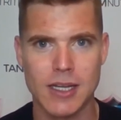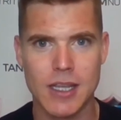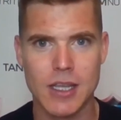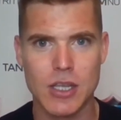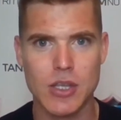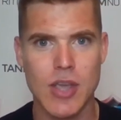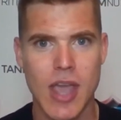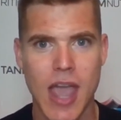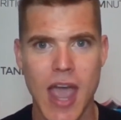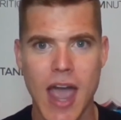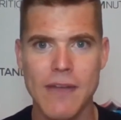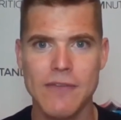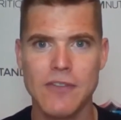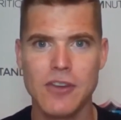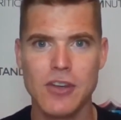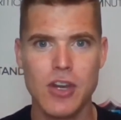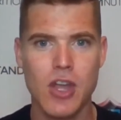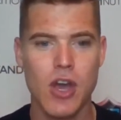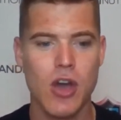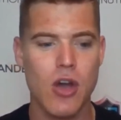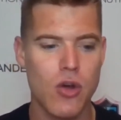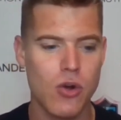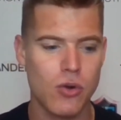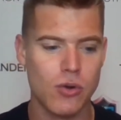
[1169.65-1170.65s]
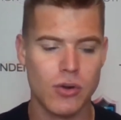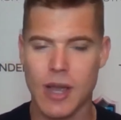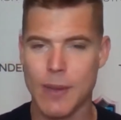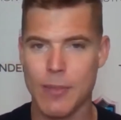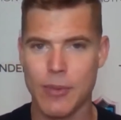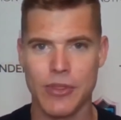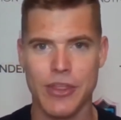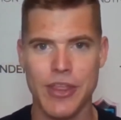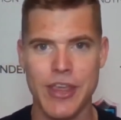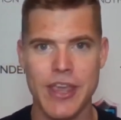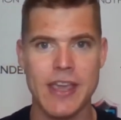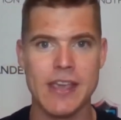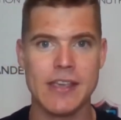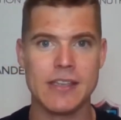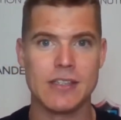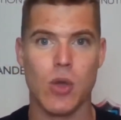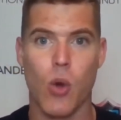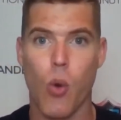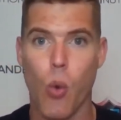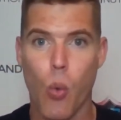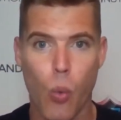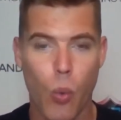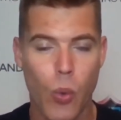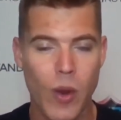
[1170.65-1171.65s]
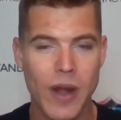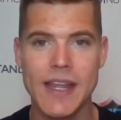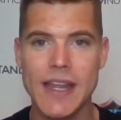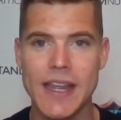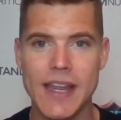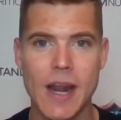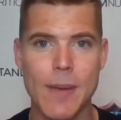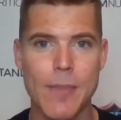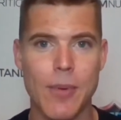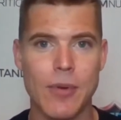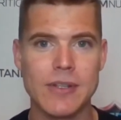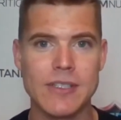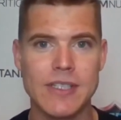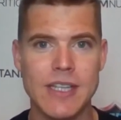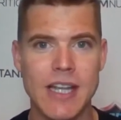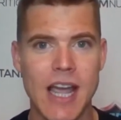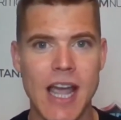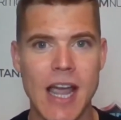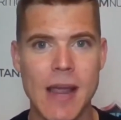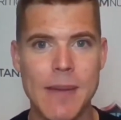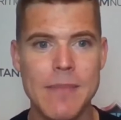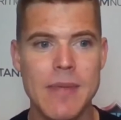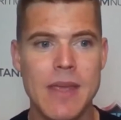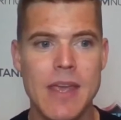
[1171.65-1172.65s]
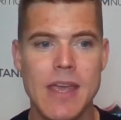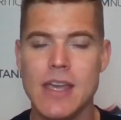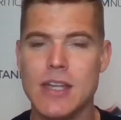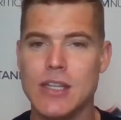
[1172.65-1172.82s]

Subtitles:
You have to know a couple things. When to get up on time